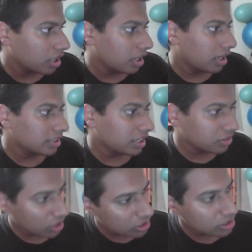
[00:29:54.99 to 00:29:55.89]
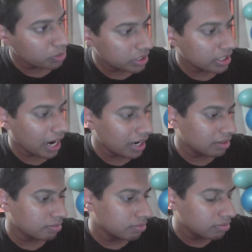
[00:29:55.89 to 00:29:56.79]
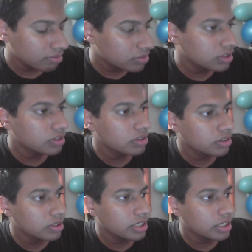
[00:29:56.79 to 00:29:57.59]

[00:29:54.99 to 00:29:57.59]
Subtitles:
And then he was also with Adam, so